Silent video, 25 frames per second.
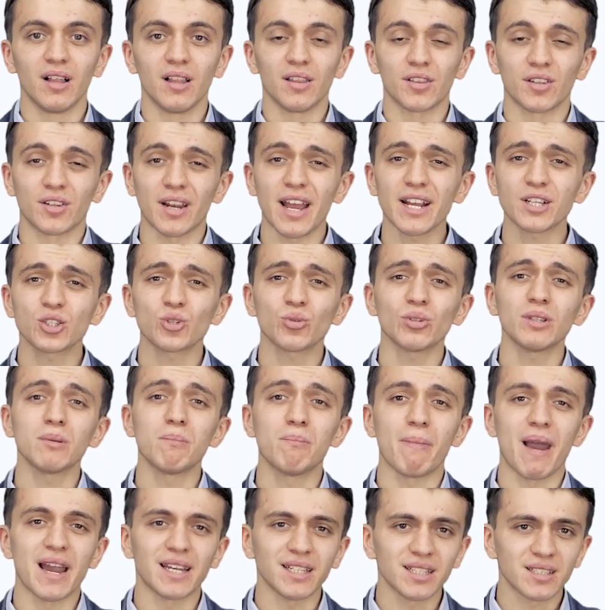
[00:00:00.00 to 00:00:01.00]
There are actually
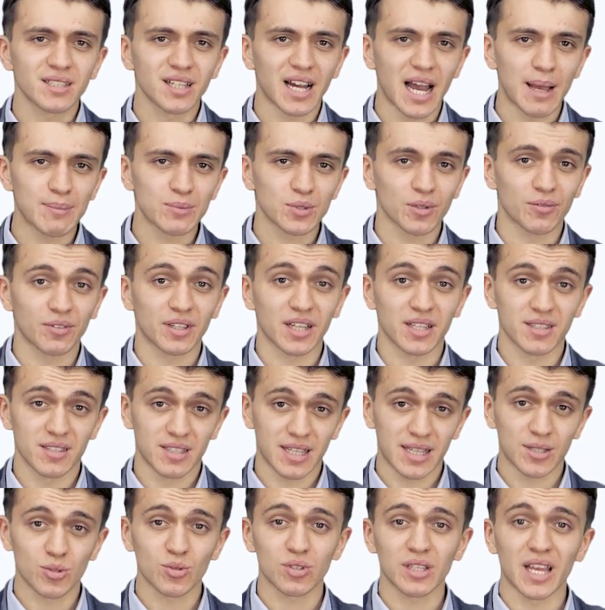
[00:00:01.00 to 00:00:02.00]
many types of
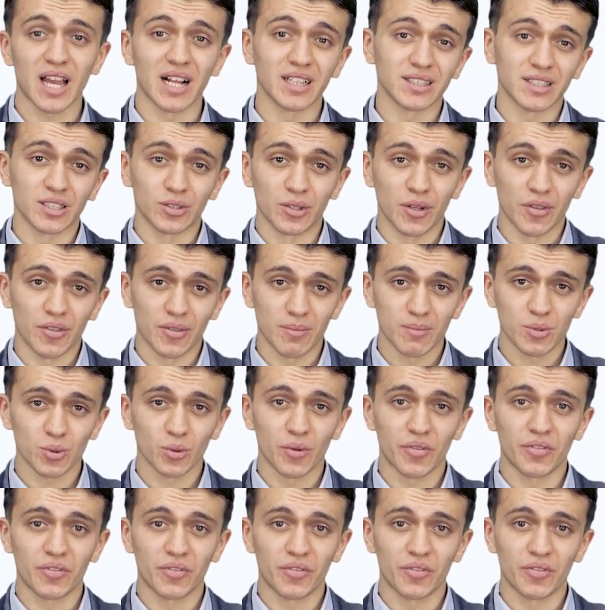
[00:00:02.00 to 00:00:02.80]
consensus algorithms